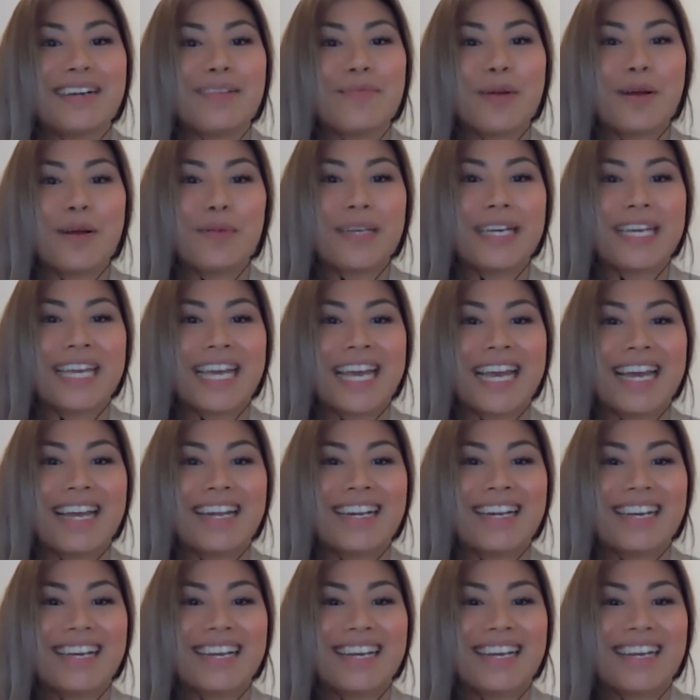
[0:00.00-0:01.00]

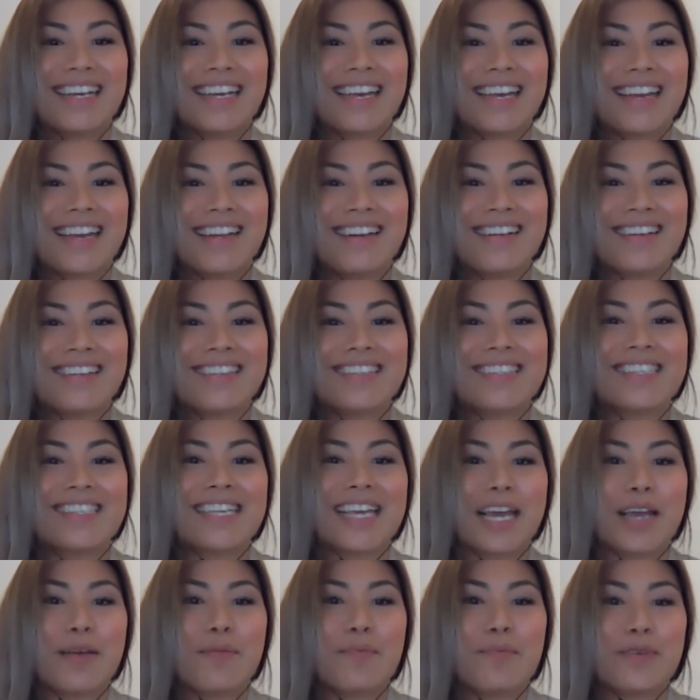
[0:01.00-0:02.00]
Probably can't
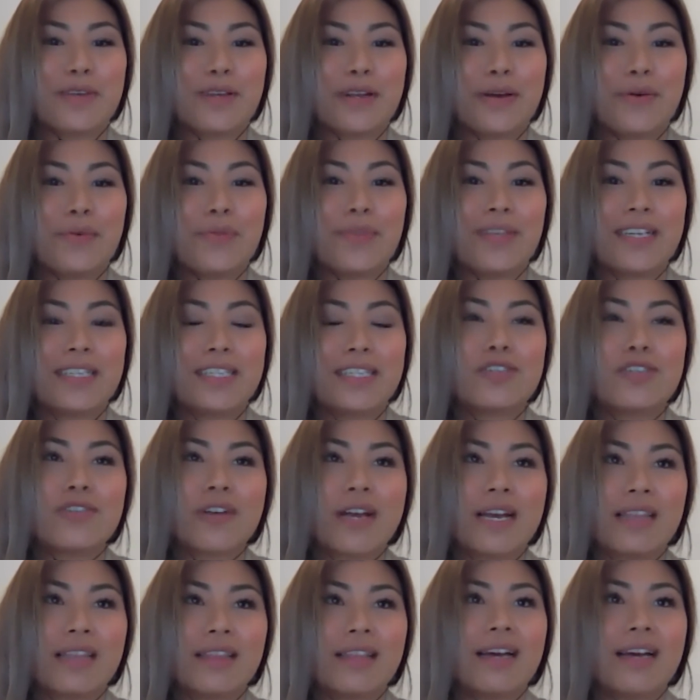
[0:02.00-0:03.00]
escape, this
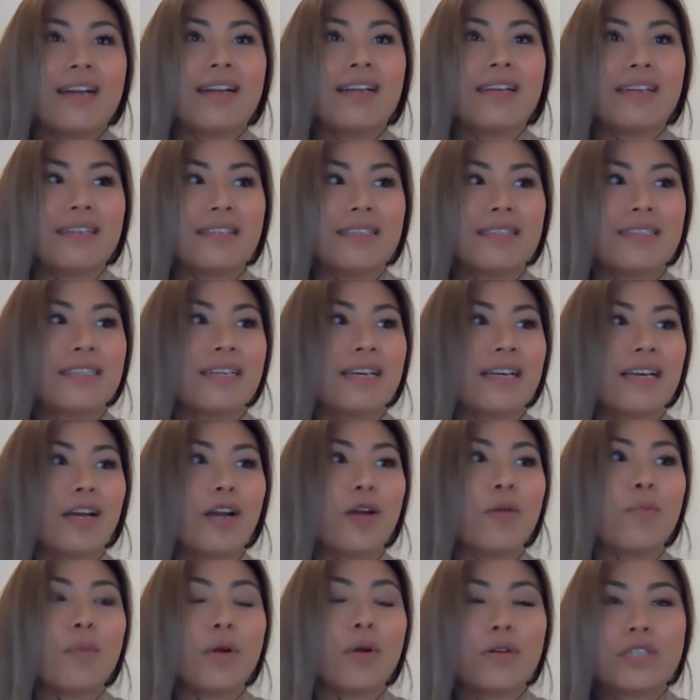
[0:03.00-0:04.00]
trend that is
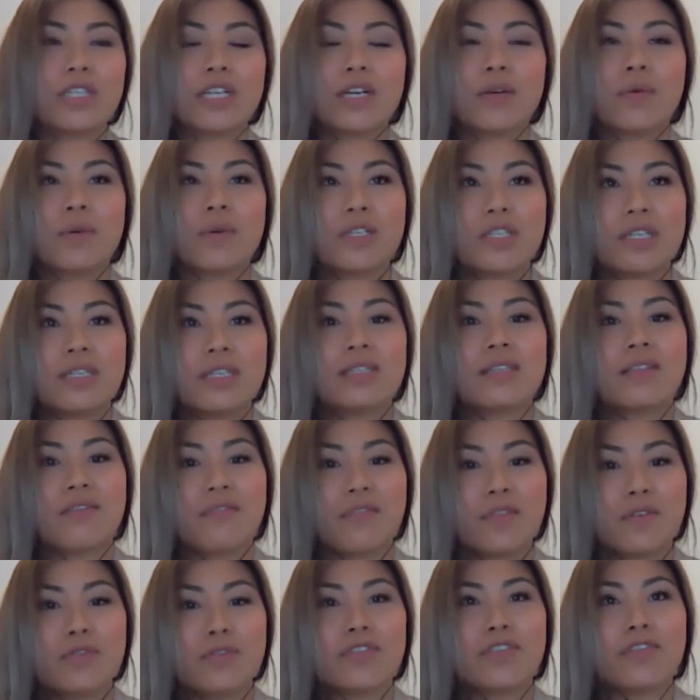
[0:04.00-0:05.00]
emerging, which is the
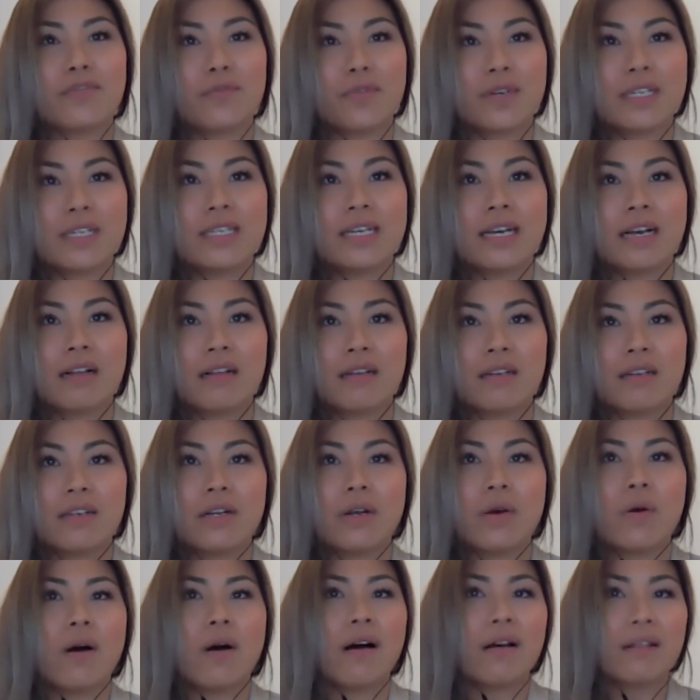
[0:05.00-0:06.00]
future of retail.
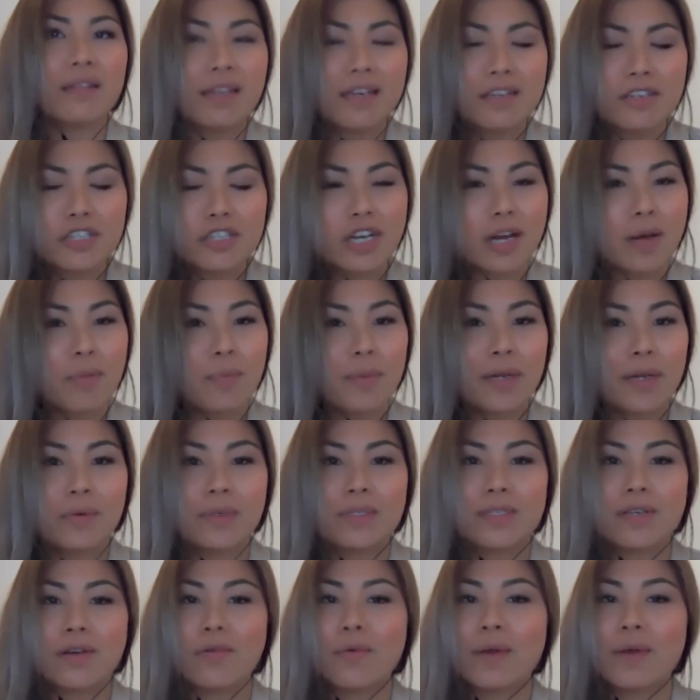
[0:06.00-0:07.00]
Online shopping
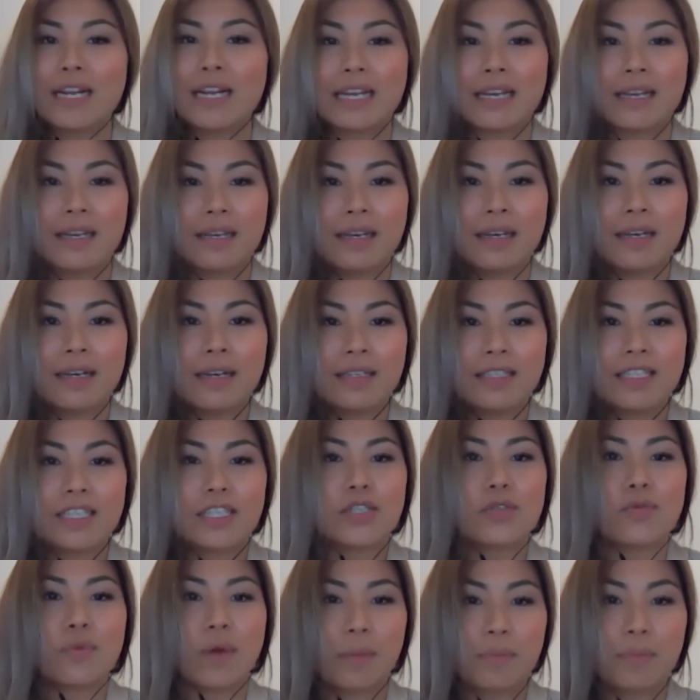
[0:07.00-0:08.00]
was already
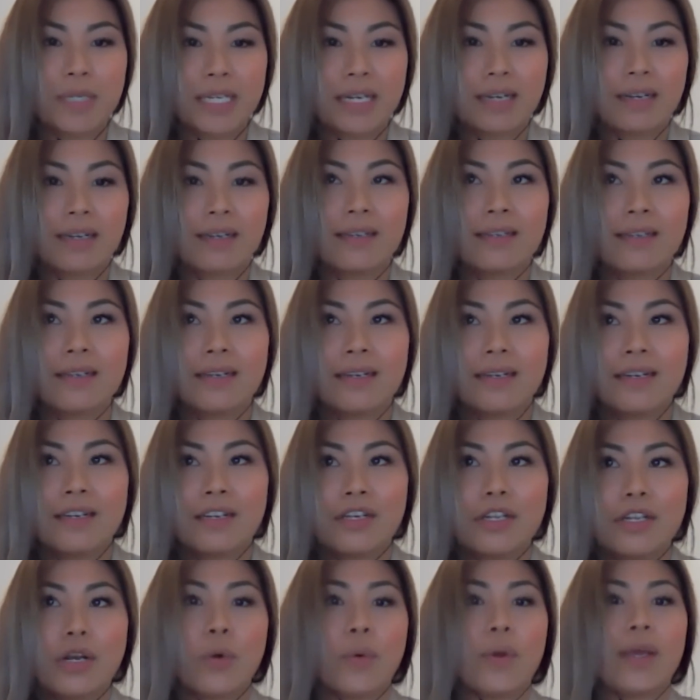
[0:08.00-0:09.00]
disrupting,
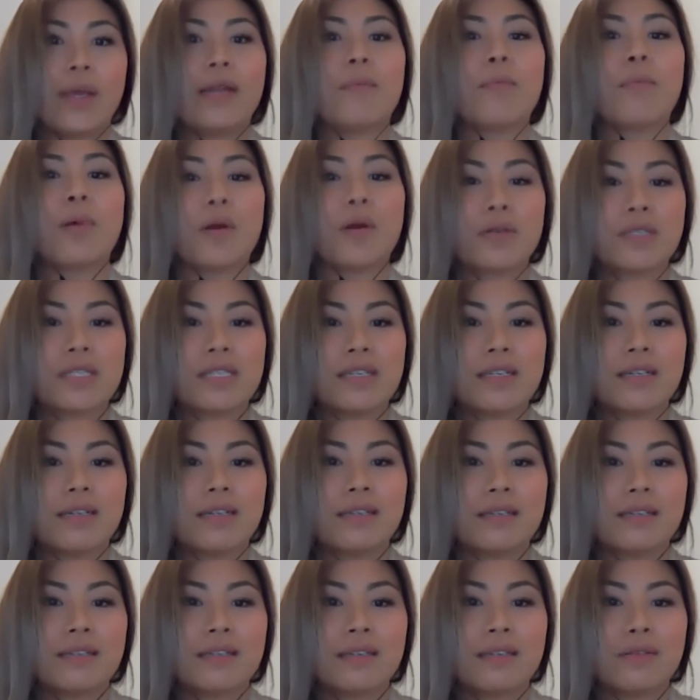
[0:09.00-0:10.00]

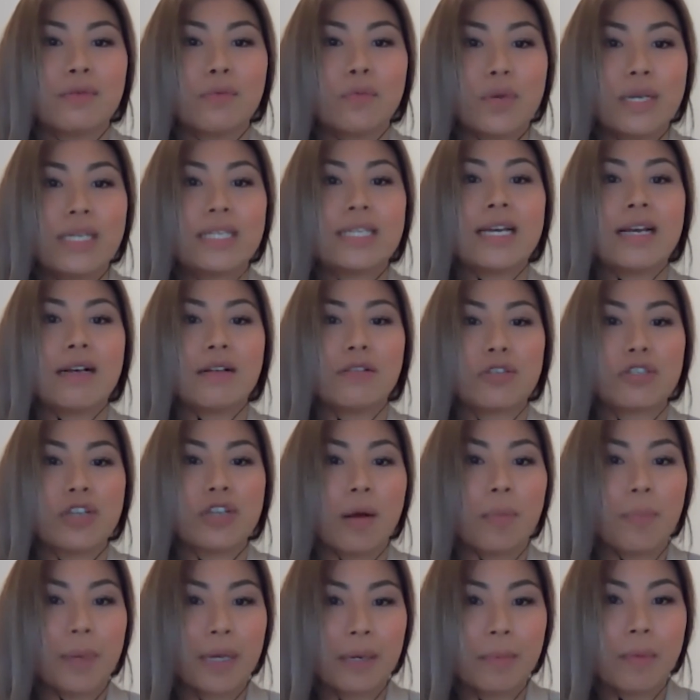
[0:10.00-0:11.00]
in-person retail
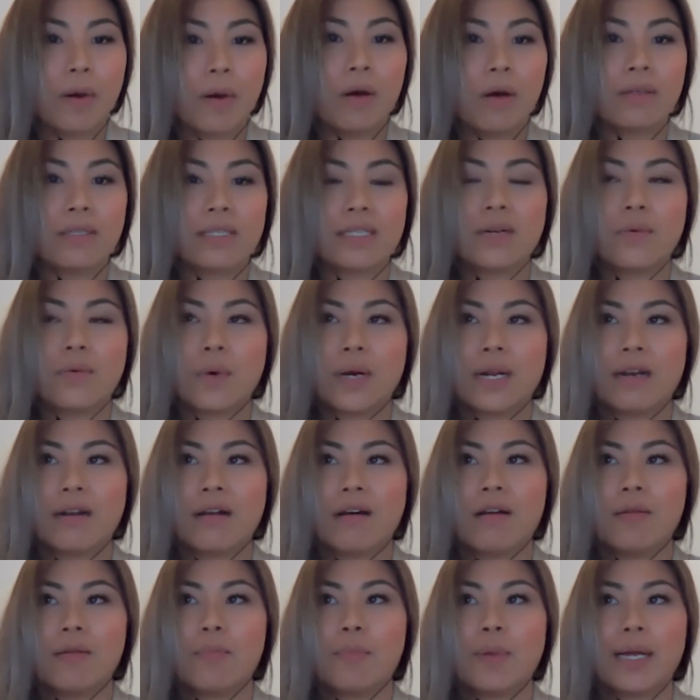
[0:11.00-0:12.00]
shopping malls and
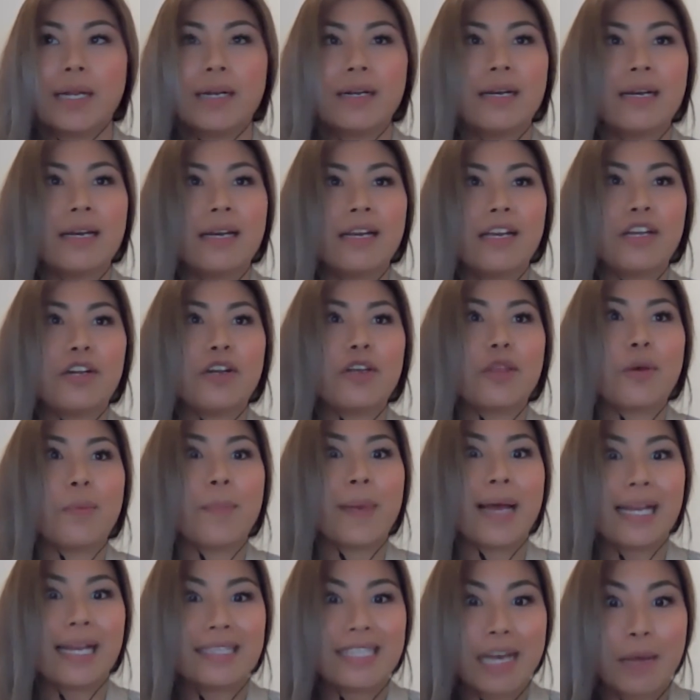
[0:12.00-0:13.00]
whatnot. But, the
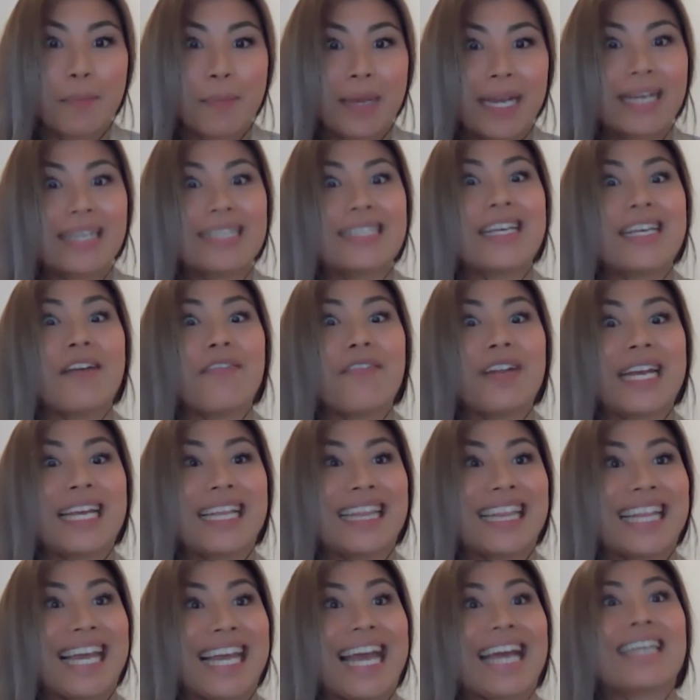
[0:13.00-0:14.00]
pandemic has
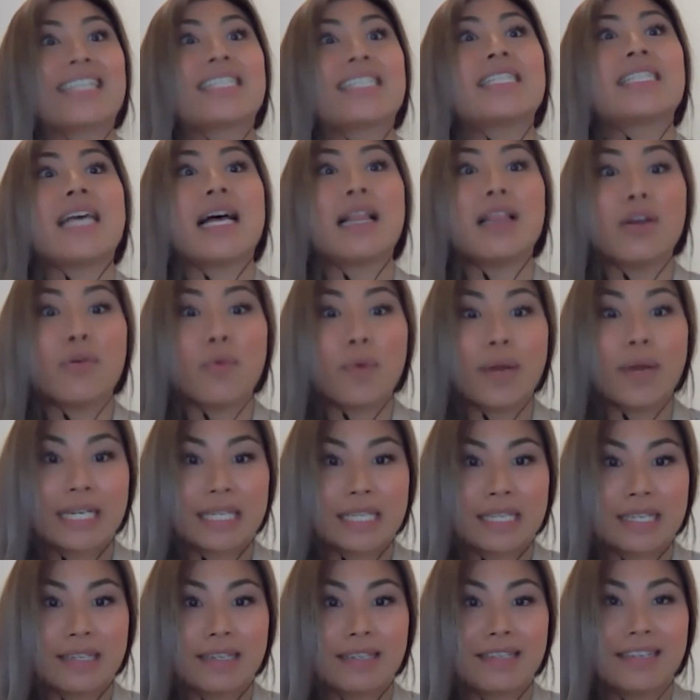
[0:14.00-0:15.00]
definitely
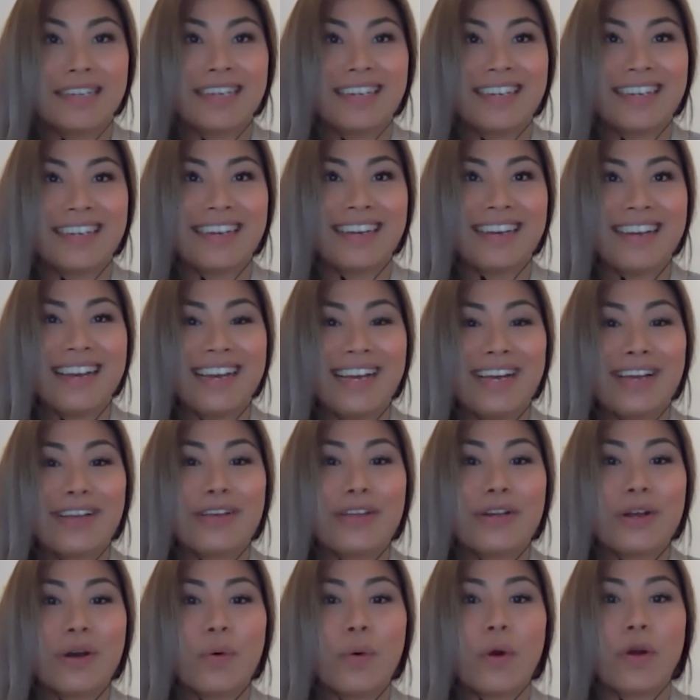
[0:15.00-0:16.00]
accelerated,
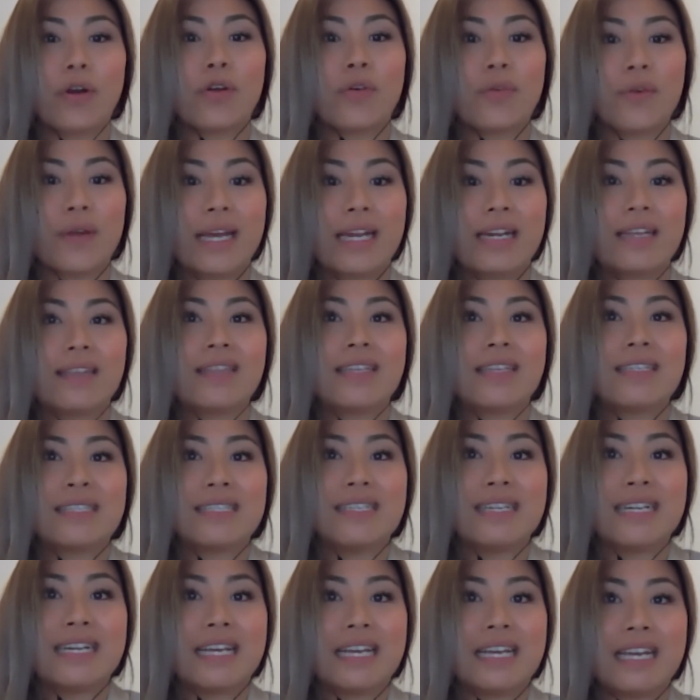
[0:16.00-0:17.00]
or created this
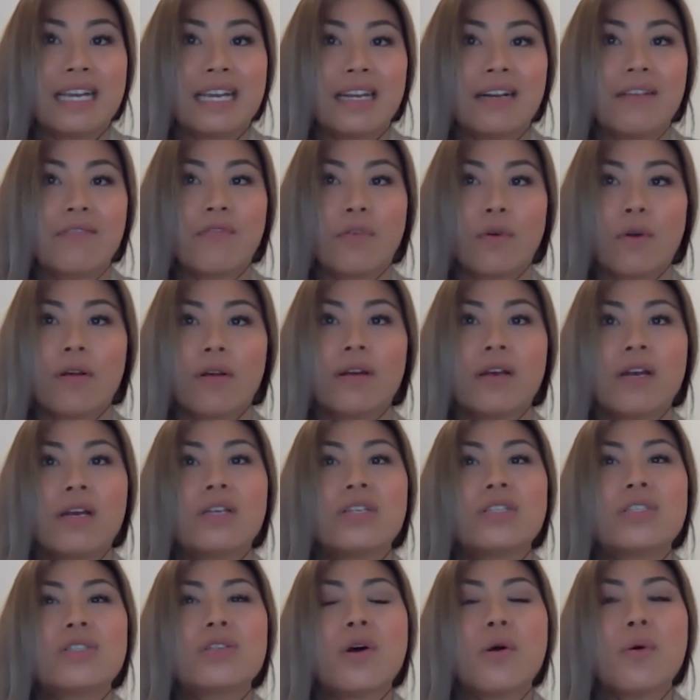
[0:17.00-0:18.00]
need for
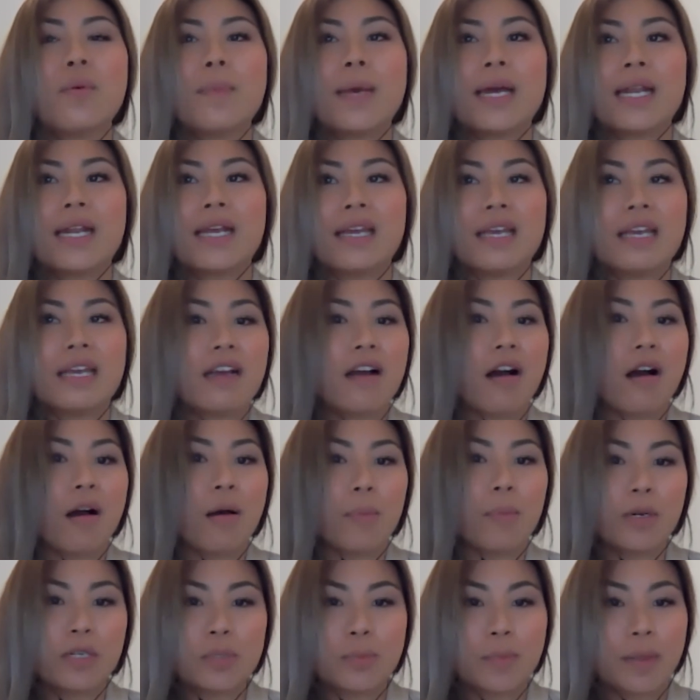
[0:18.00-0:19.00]
so many
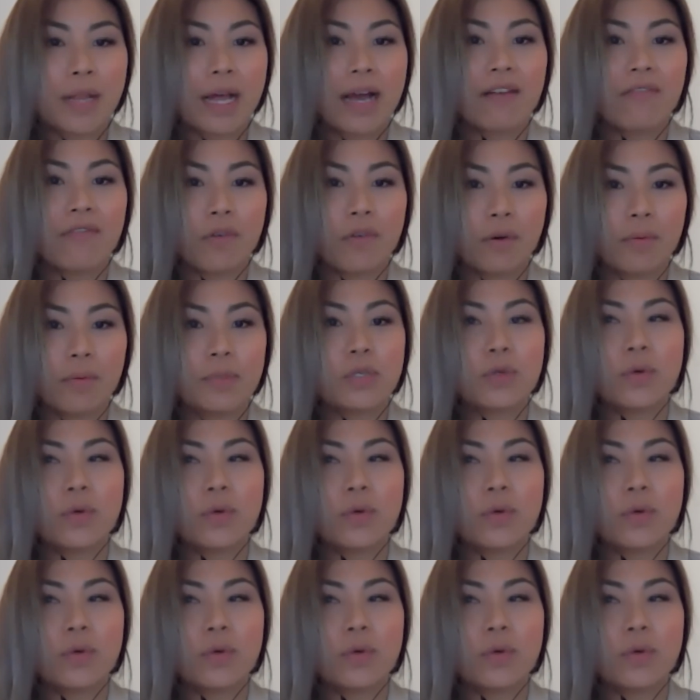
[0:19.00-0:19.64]
e-commerce platforms,